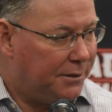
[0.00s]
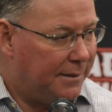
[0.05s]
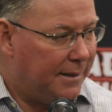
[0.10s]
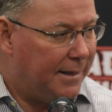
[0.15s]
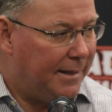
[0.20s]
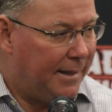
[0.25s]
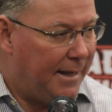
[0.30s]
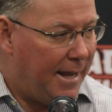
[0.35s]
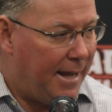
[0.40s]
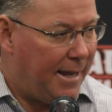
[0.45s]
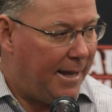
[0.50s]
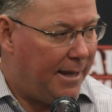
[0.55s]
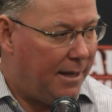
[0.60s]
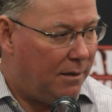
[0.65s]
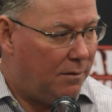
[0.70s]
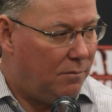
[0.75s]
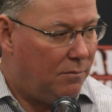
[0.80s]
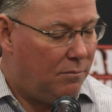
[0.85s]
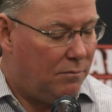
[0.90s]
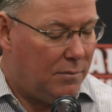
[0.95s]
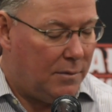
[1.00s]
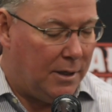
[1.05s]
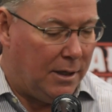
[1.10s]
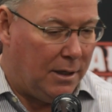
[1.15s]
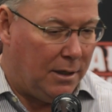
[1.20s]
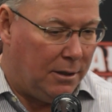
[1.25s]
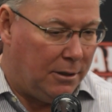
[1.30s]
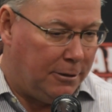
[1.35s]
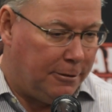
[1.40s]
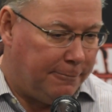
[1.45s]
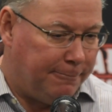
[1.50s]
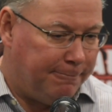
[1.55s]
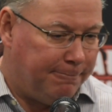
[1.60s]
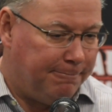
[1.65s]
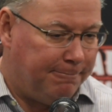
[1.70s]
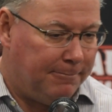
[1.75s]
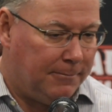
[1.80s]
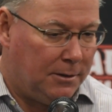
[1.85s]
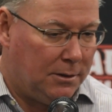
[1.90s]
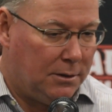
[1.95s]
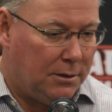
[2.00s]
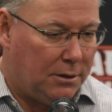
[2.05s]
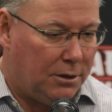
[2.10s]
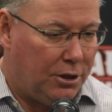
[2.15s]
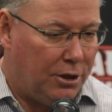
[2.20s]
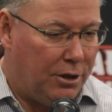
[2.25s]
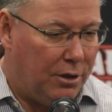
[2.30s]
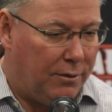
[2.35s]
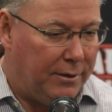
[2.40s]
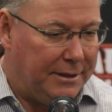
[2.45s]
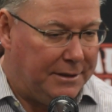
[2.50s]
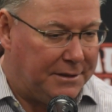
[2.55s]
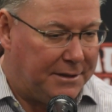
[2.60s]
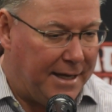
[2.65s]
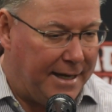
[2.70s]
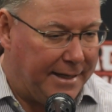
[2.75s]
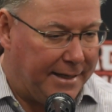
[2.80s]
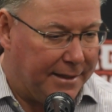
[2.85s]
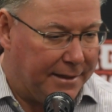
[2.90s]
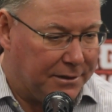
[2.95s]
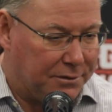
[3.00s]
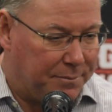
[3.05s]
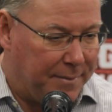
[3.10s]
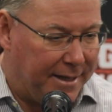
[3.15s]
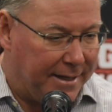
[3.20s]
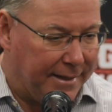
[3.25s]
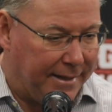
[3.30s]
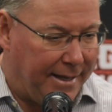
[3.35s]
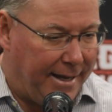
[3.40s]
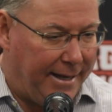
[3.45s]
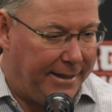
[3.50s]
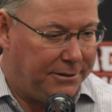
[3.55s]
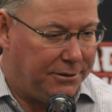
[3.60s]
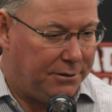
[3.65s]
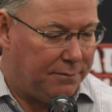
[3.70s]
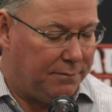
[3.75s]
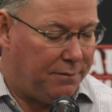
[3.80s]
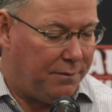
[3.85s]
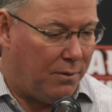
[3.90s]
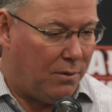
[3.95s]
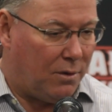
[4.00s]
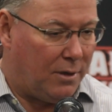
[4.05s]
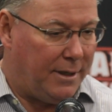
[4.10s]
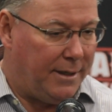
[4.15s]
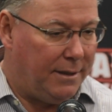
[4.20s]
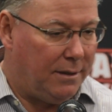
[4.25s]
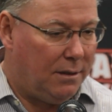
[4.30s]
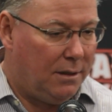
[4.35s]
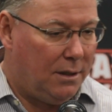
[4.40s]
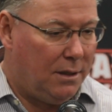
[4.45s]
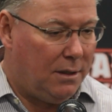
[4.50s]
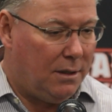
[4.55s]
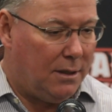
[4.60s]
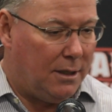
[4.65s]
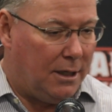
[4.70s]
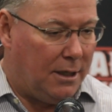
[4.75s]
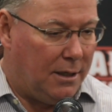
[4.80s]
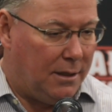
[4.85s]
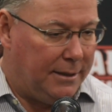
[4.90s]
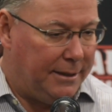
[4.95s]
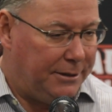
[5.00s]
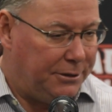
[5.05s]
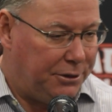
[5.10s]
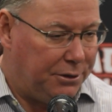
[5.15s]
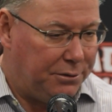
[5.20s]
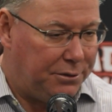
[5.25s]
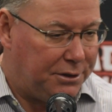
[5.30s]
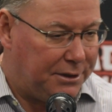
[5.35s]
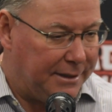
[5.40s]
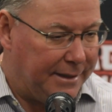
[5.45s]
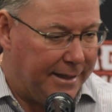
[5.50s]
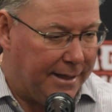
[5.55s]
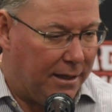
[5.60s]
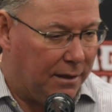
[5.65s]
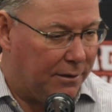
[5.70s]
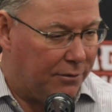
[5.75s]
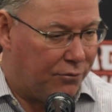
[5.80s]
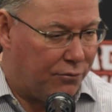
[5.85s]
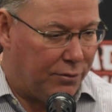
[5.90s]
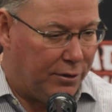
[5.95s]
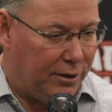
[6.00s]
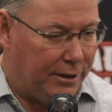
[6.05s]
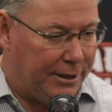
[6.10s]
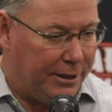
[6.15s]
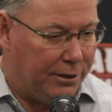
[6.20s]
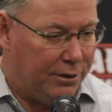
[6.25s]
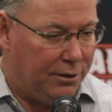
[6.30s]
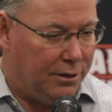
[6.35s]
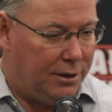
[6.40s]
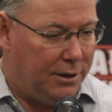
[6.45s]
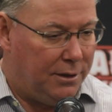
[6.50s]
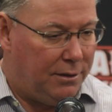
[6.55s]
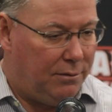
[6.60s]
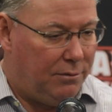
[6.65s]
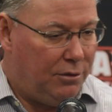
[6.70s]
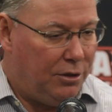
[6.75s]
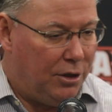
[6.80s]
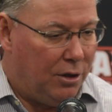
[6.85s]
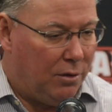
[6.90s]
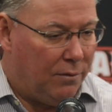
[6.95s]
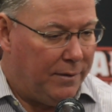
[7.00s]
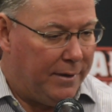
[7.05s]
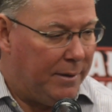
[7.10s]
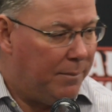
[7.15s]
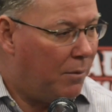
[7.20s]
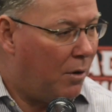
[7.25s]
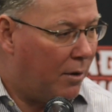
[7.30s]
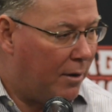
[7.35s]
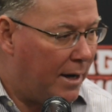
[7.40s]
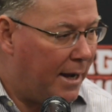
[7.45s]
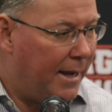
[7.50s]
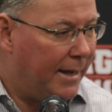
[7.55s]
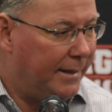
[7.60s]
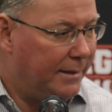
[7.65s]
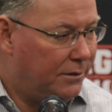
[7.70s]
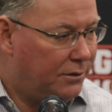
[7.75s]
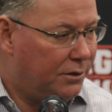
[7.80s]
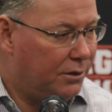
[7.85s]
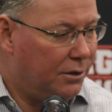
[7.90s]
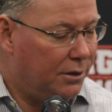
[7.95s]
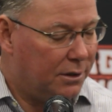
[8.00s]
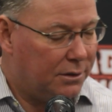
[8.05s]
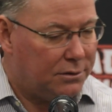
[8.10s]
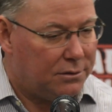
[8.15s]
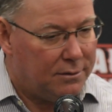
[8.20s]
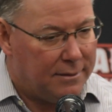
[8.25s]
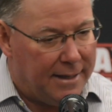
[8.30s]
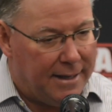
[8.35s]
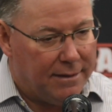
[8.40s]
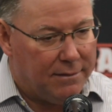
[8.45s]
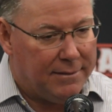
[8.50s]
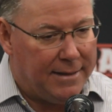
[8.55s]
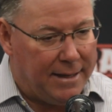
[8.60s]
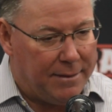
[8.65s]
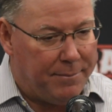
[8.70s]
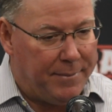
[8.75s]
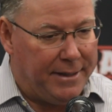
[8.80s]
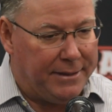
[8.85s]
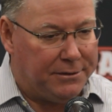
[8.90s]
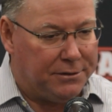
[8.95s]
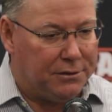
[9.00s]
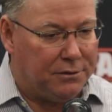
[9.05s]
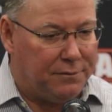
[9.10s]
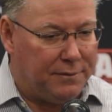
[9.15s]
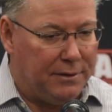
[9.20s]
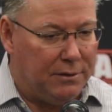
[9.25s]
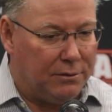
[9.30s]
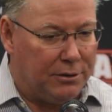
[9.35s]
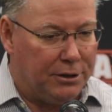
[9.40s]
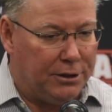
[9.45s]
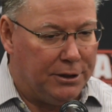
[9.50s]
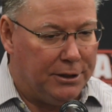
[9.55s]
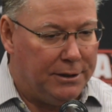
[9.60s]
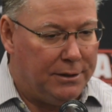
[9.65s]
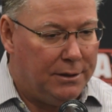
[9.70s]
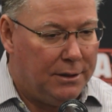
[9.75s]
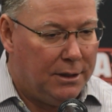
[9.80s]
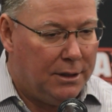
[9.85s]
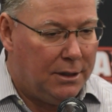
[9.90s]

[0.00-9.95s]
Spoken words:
that he had. You know, he's taking his medication for it. His UCL is really good, you know, and the MRI he took. So that makes us feel good.